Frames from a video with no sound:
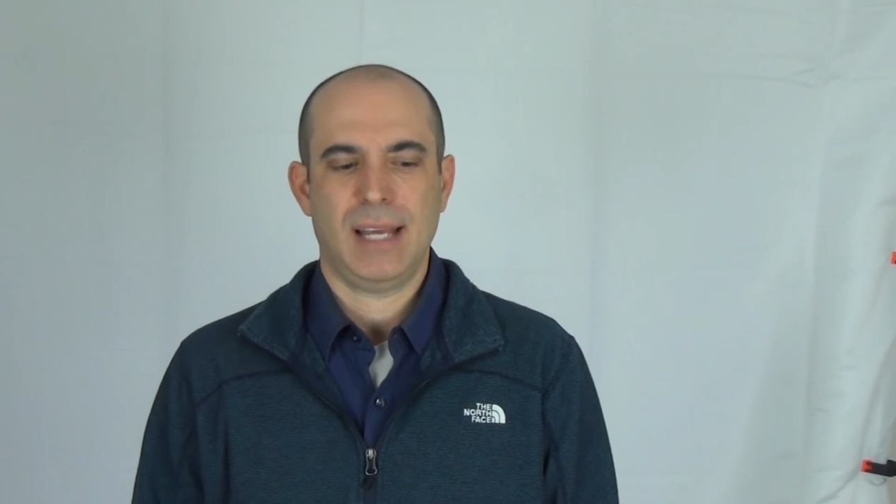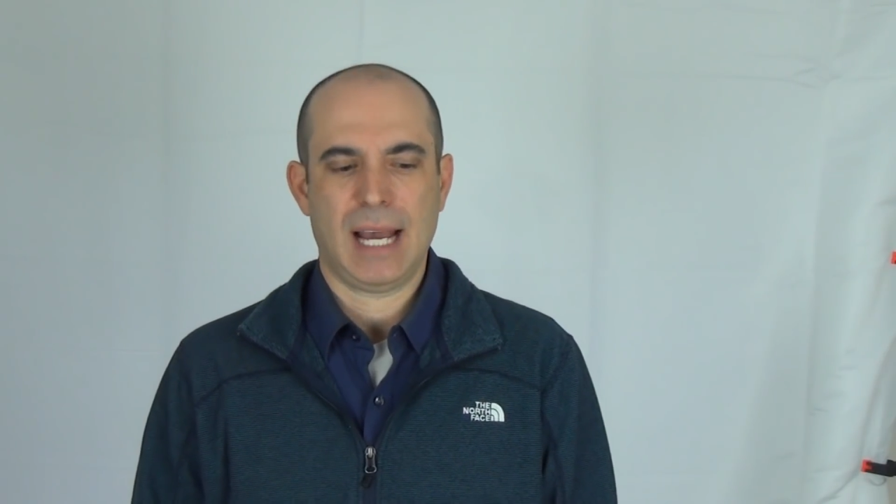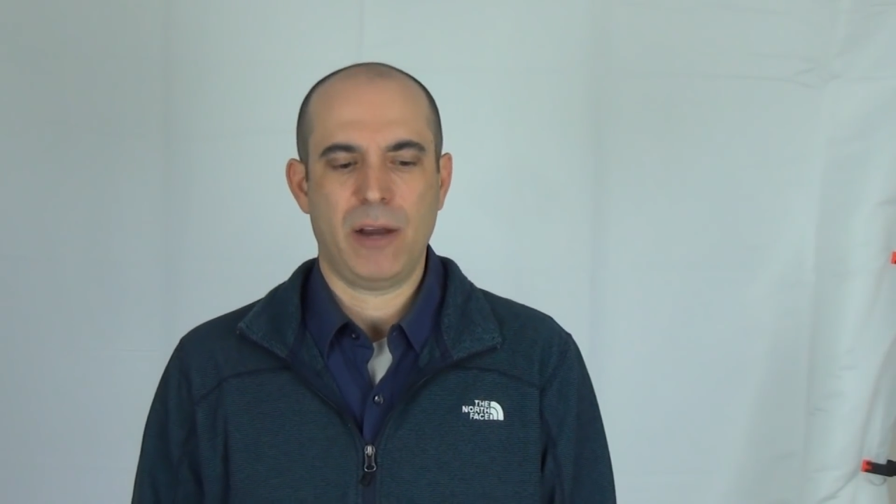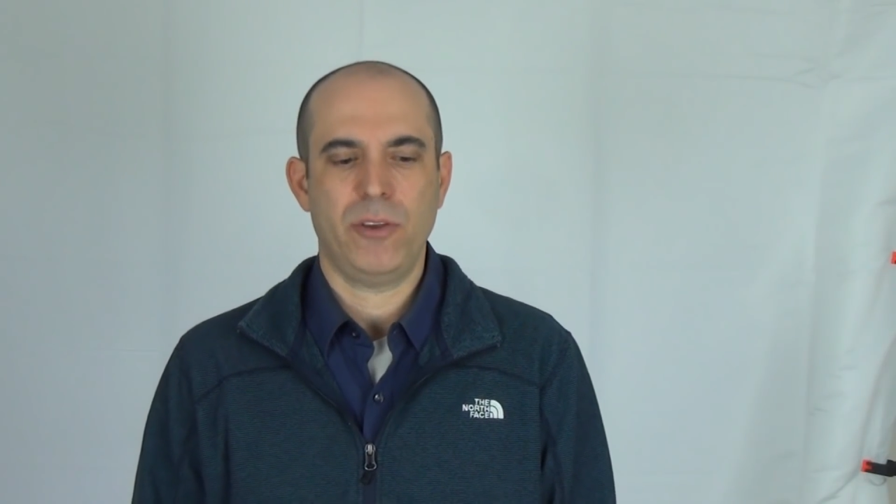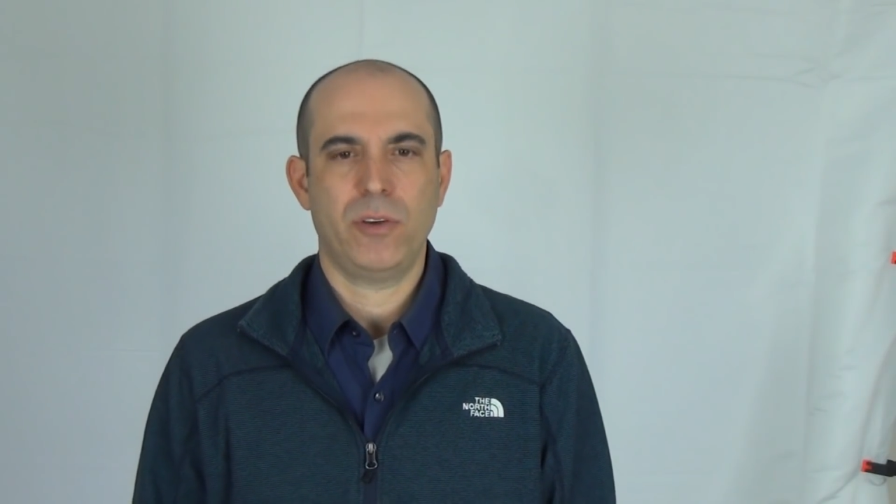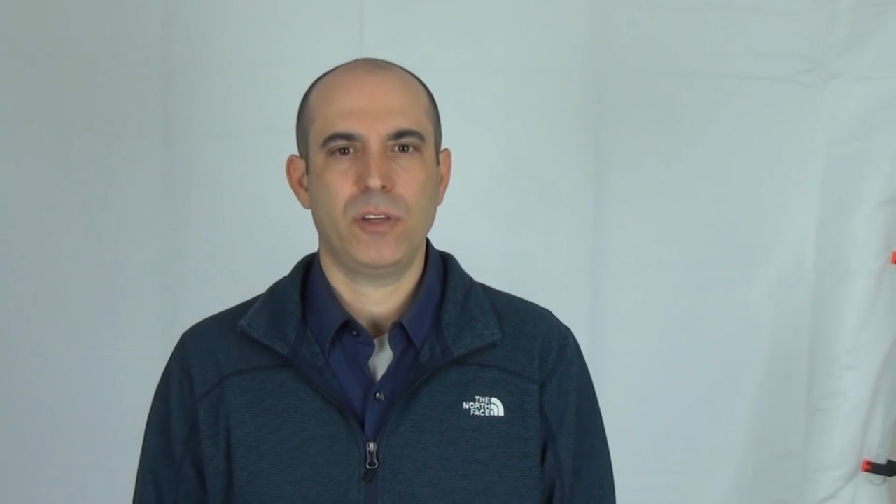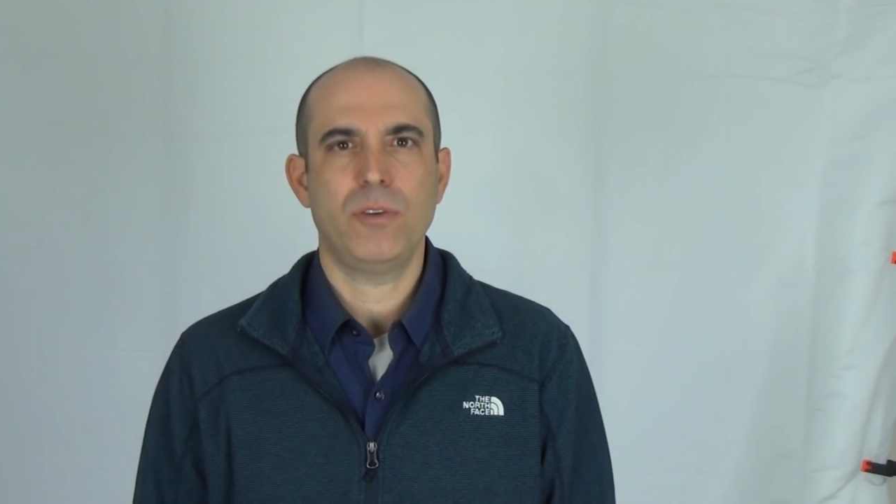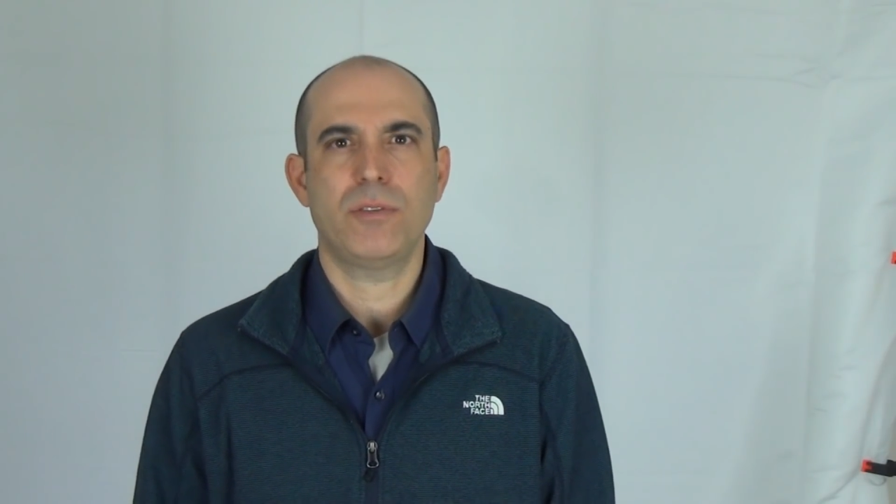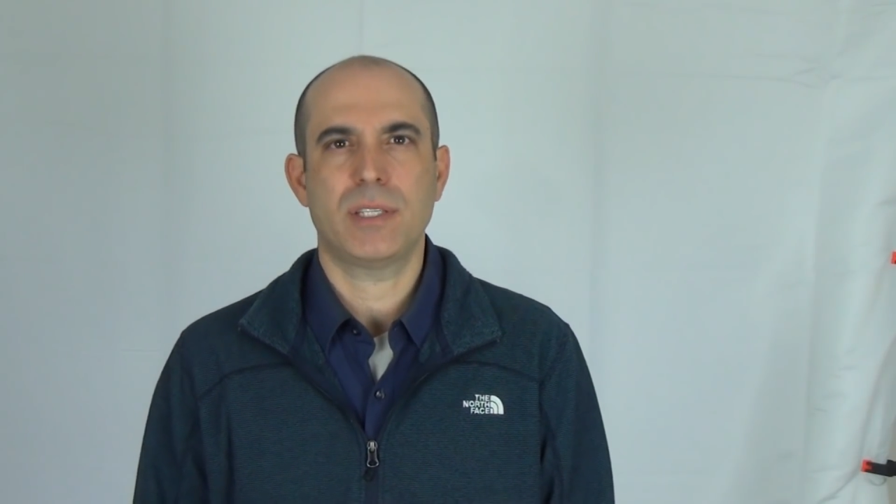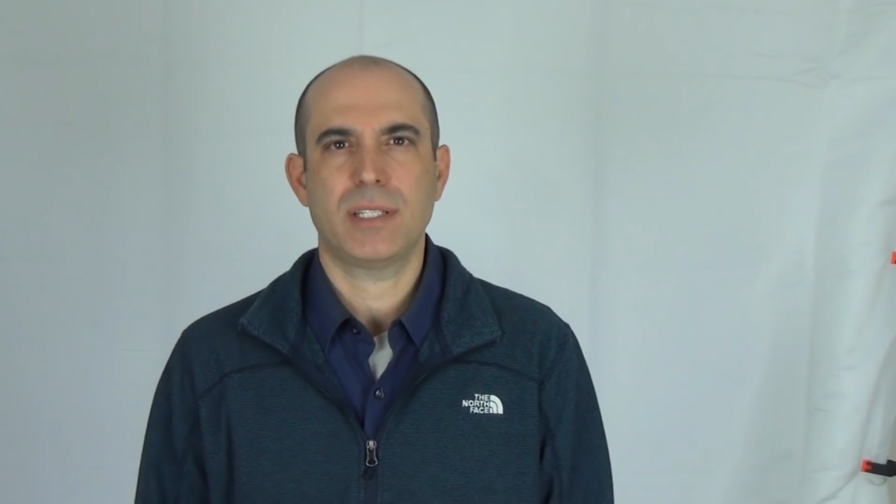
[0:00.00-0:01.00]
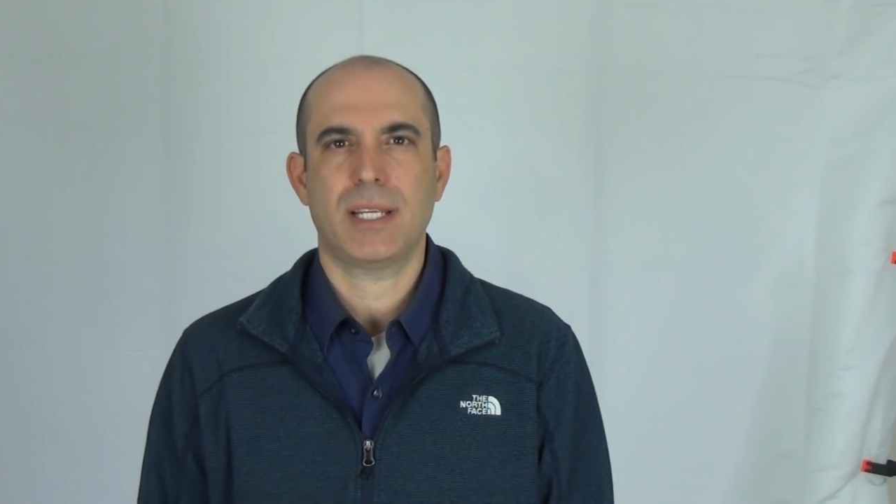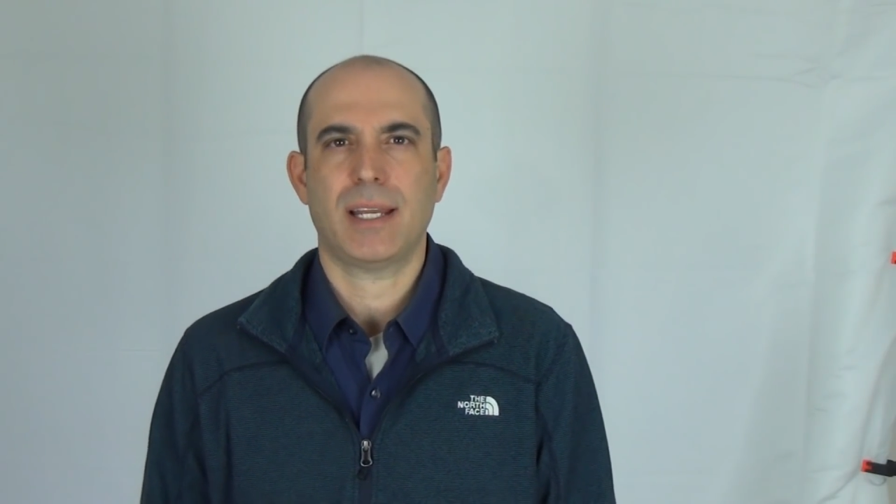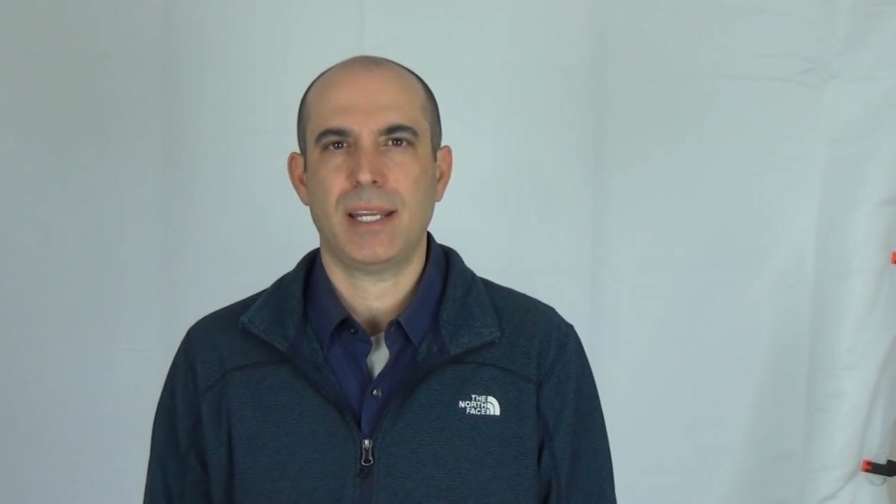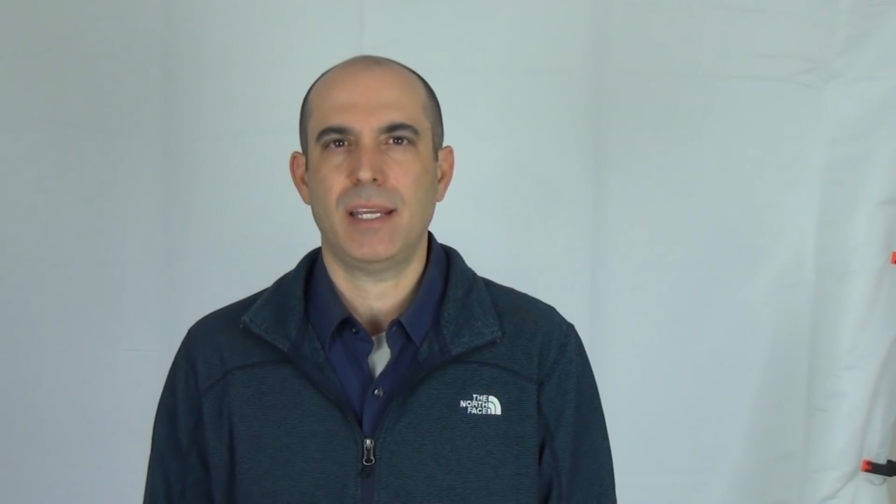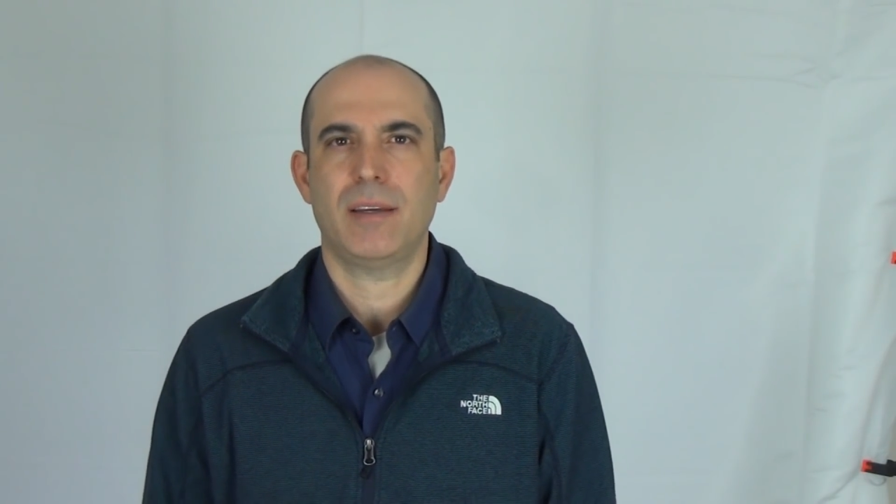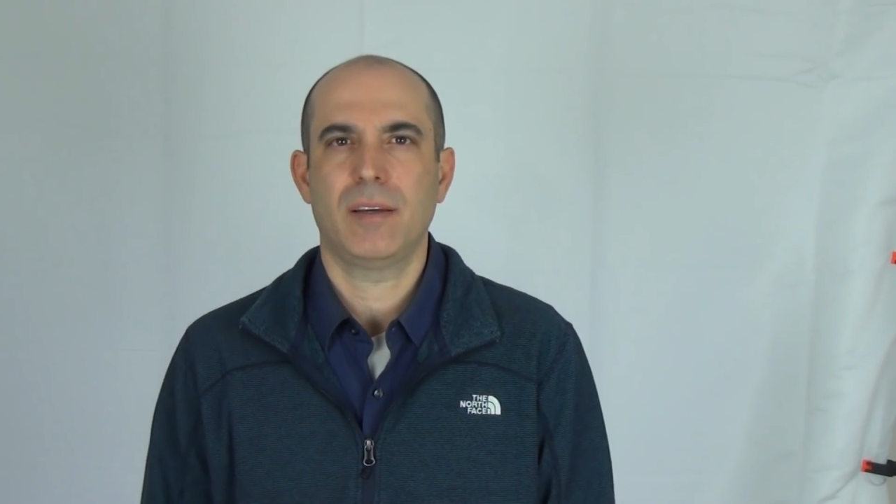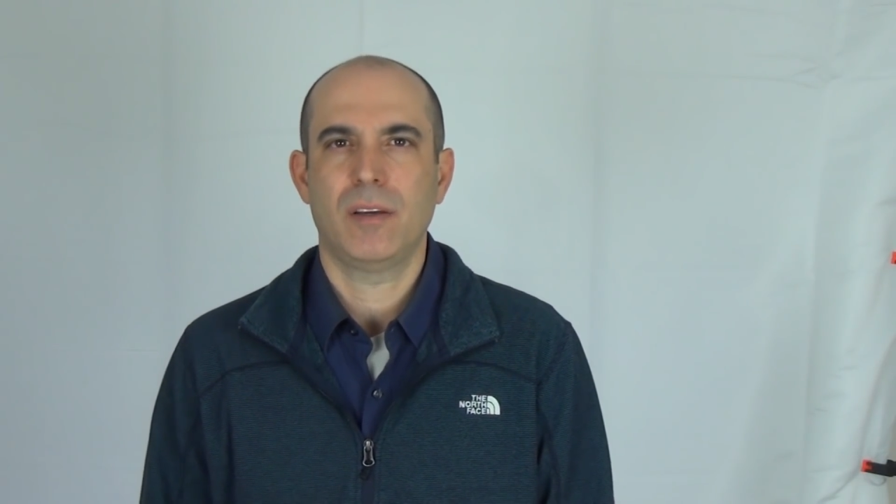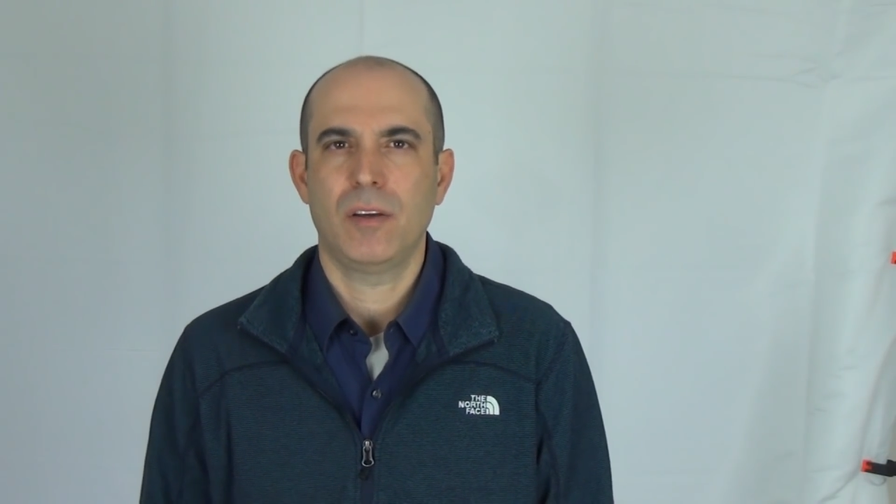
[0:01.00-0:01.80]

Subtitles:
how you can use this technique